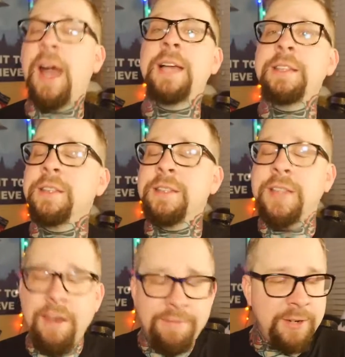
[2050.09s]
I
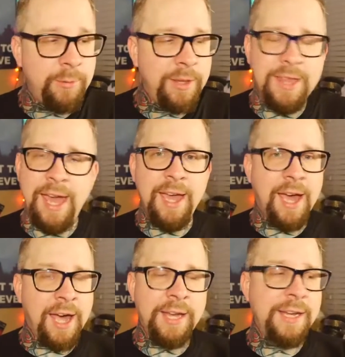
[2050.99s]
love it with a
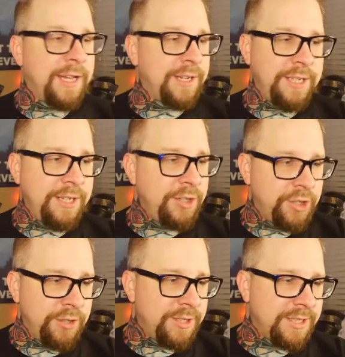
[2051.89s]
high nicotine
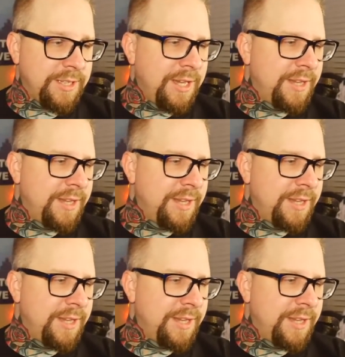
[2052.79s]
juice.